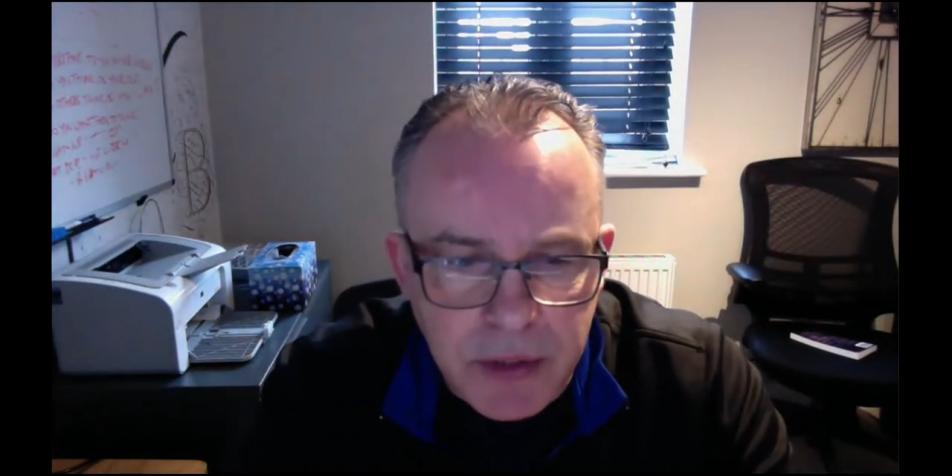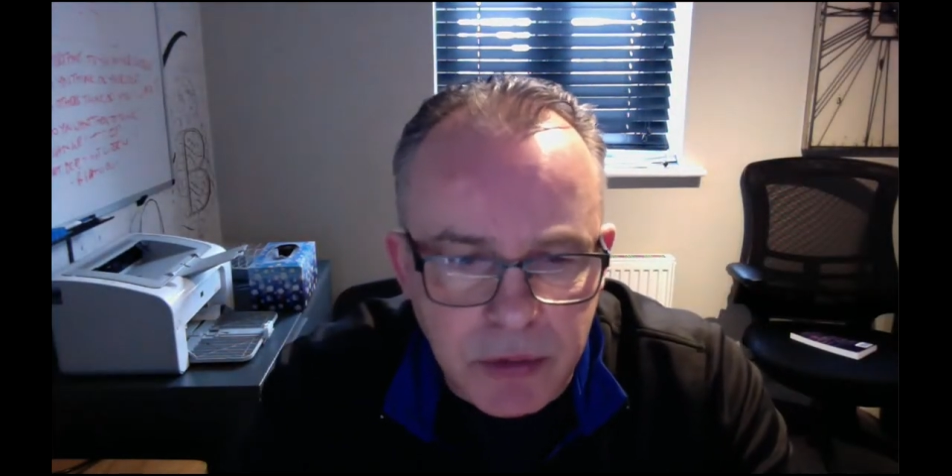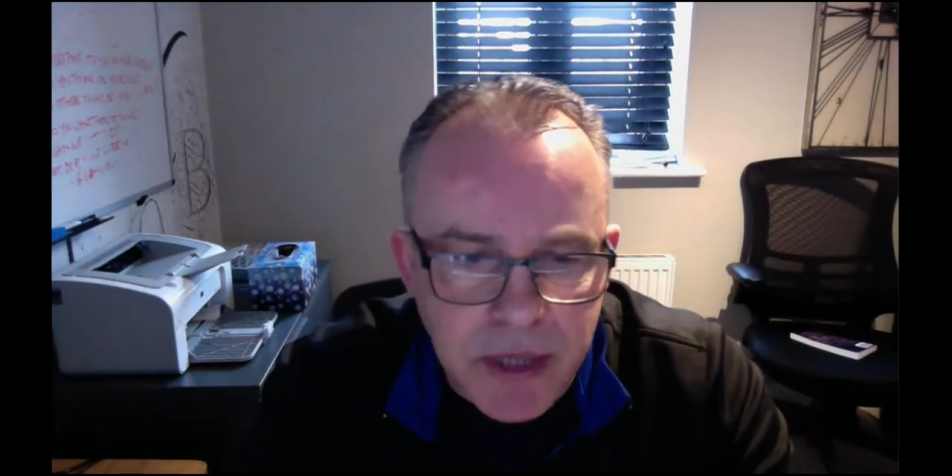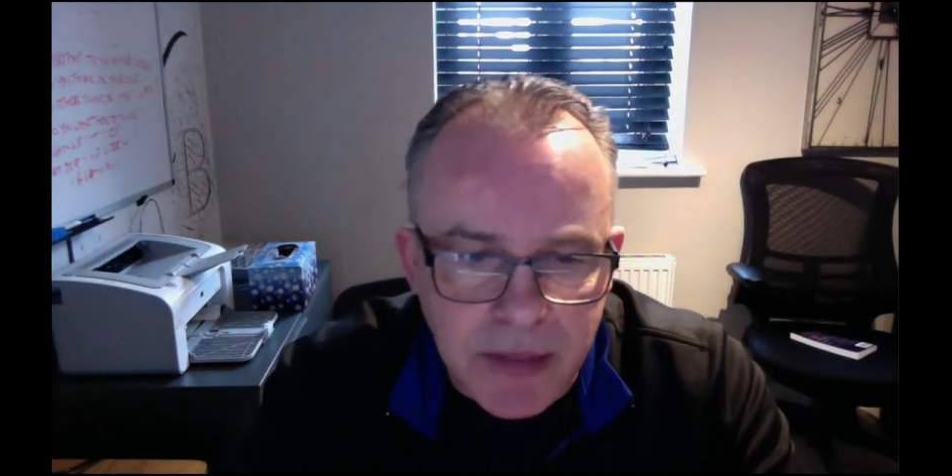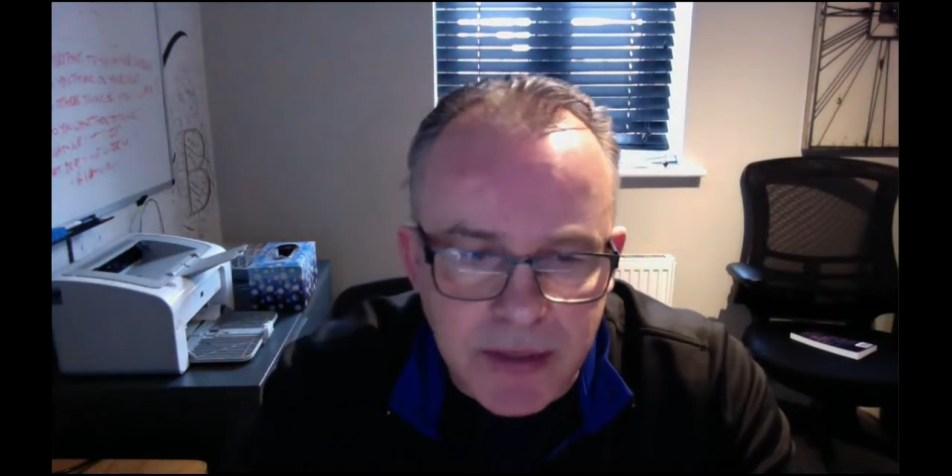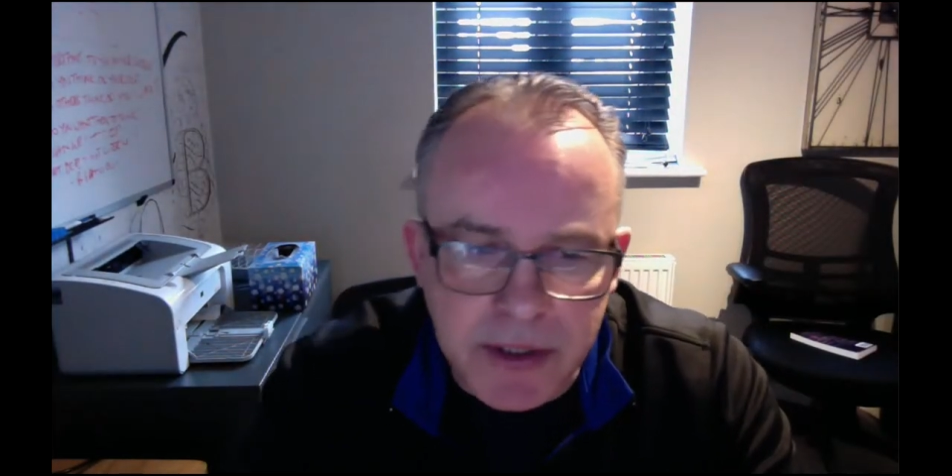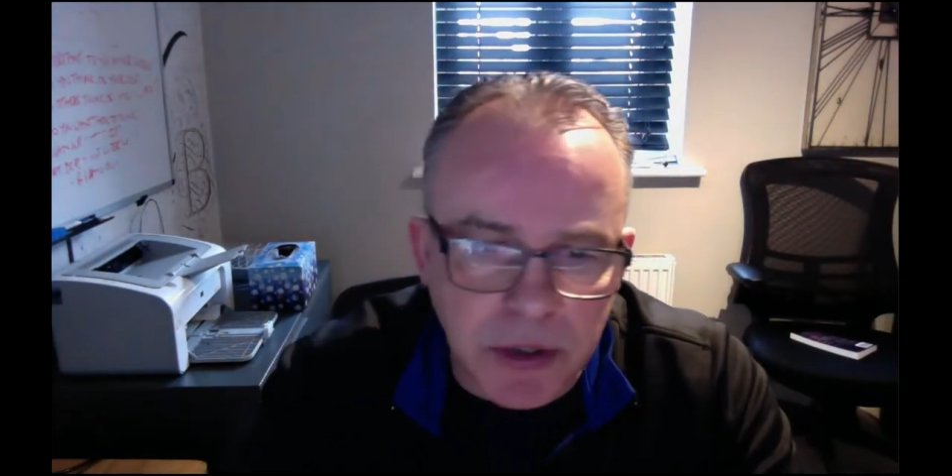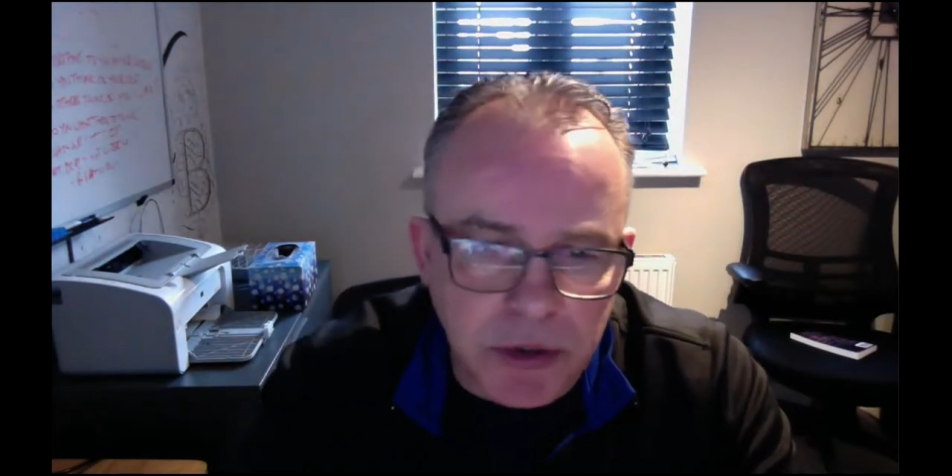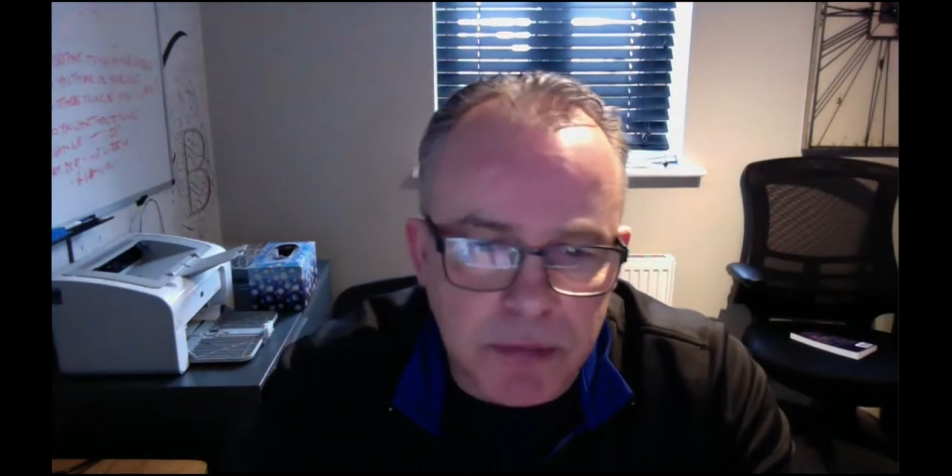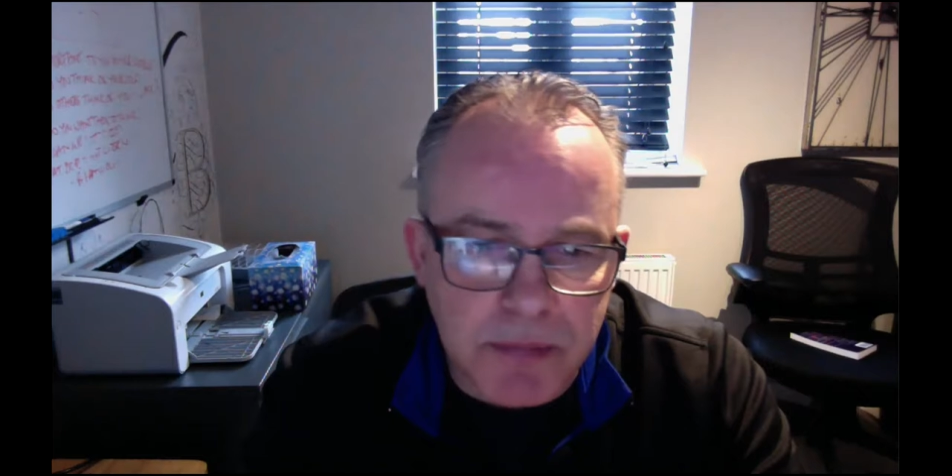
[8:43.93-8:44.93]
you get this
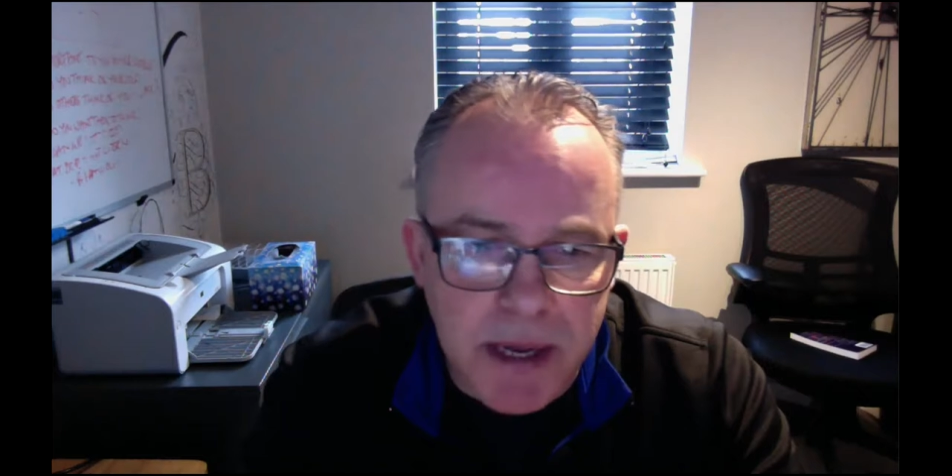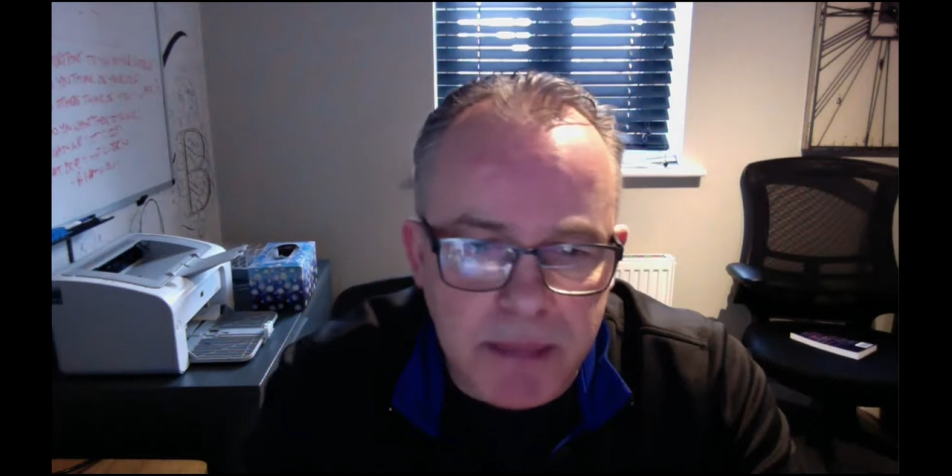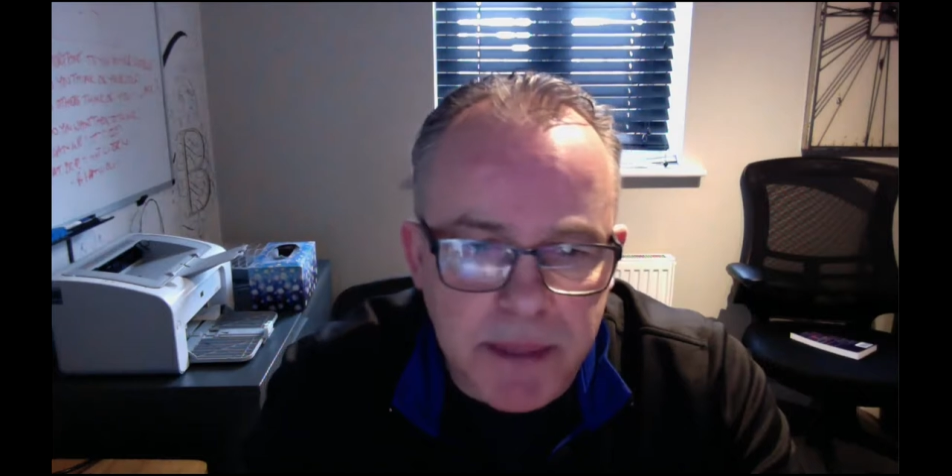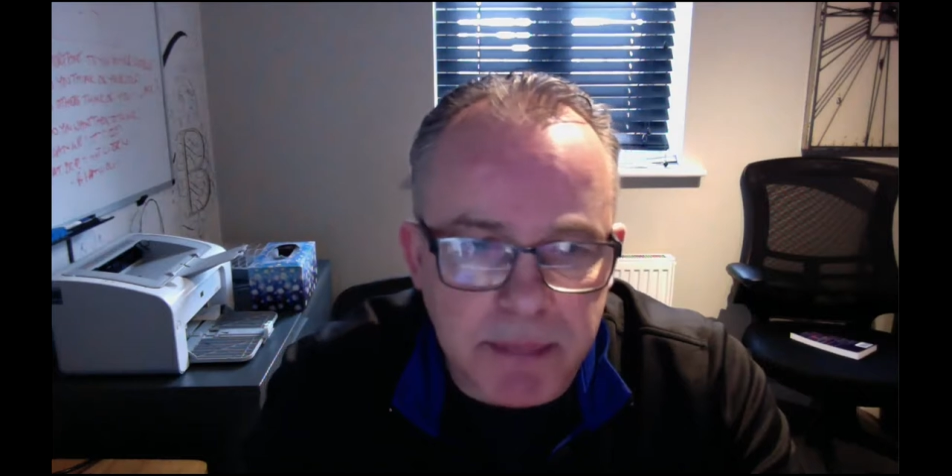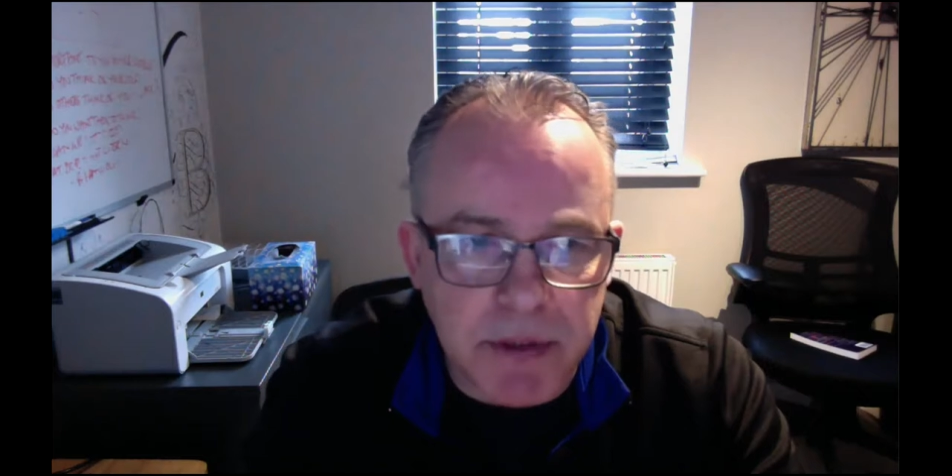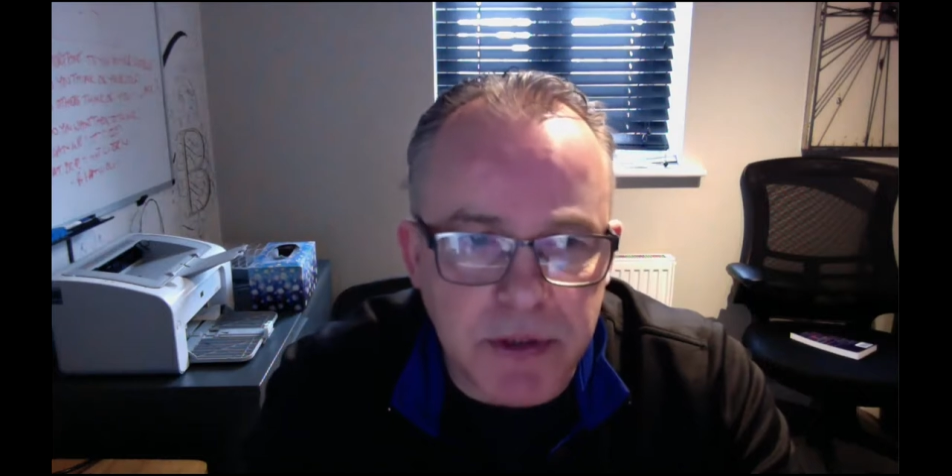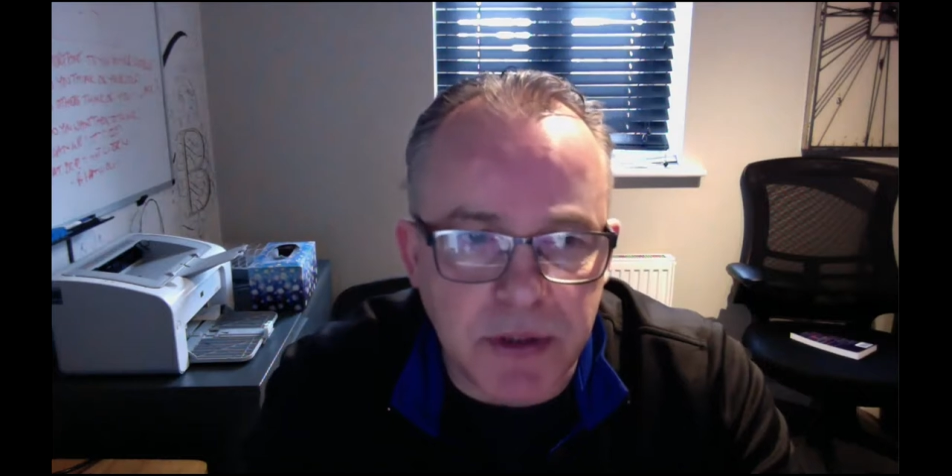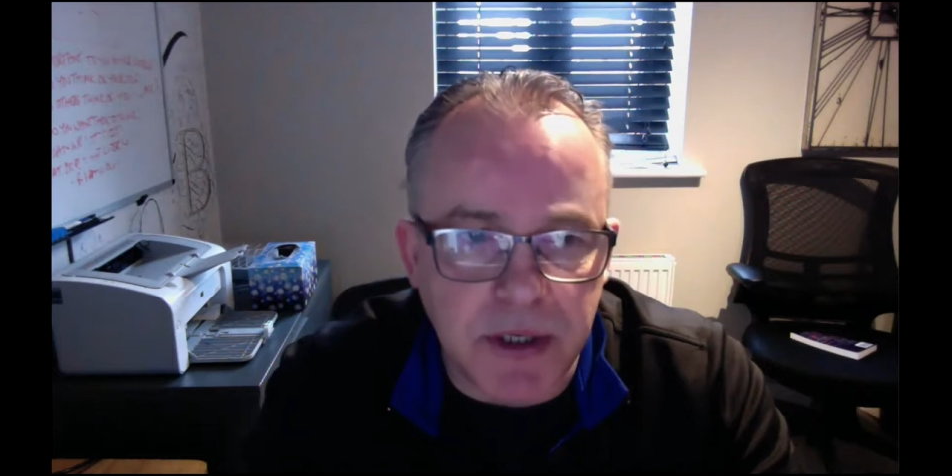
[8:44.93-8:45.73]
out to as many people as you